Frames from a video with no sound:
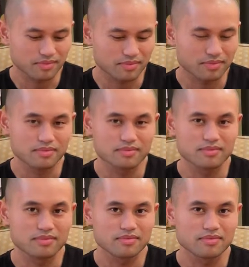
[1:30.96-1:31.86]

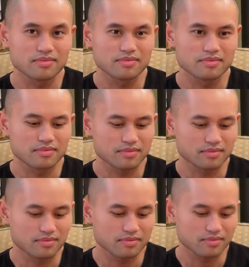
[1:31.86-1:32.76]

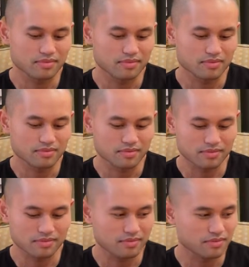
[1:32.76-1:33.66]

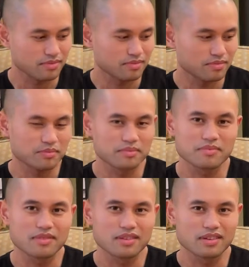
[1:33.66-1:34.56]

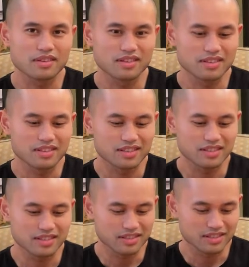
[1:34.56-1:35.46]

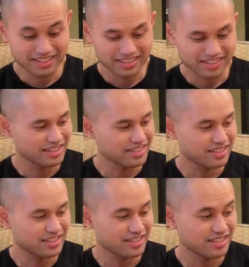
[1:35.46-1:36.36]

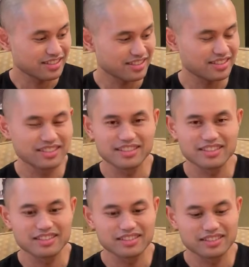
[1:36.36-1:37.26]

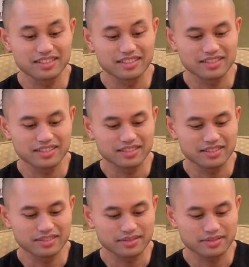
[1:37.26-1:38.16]

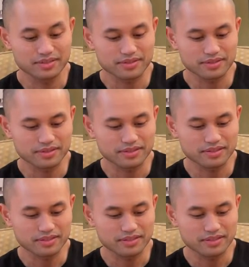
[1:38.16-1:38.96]
(silent)